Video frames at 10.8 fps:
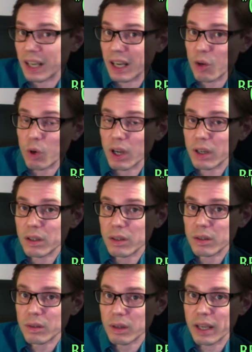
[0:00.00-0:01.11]
anyone,
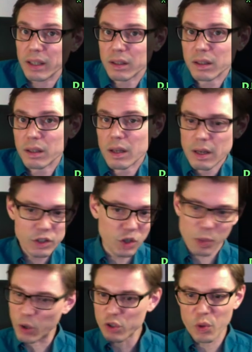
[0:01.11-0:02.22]
right? Suppose